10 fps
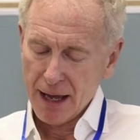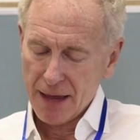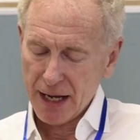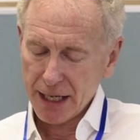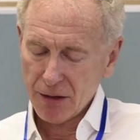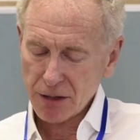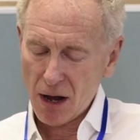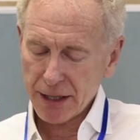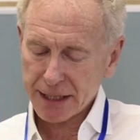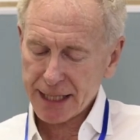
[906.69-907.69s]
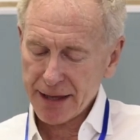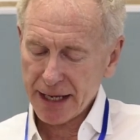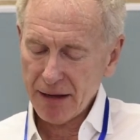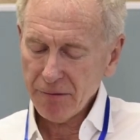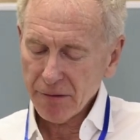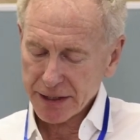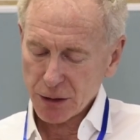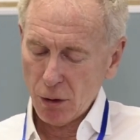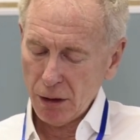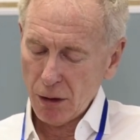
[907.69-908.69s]
And then he goes on to say the
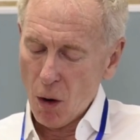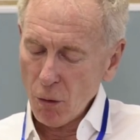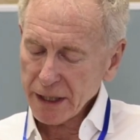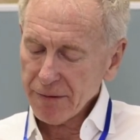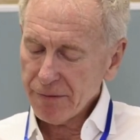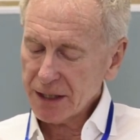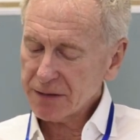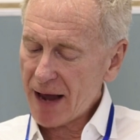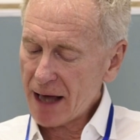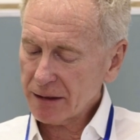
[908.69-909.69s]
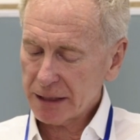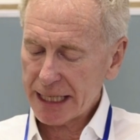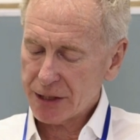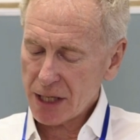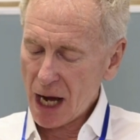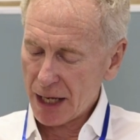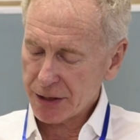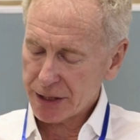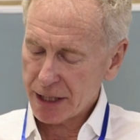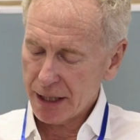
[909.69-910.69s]
individual only feels validly
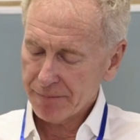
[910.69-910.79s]
judged